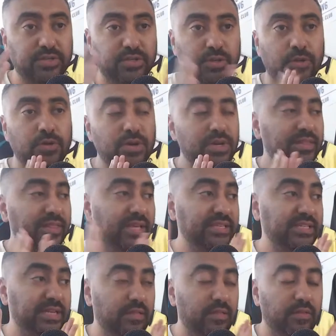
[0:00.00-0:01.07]
So that's
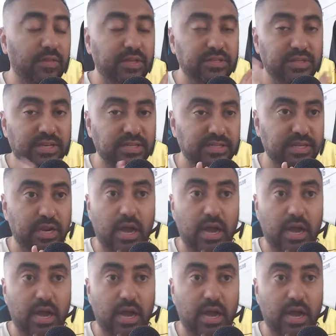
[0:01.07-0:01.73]
another thing to consider.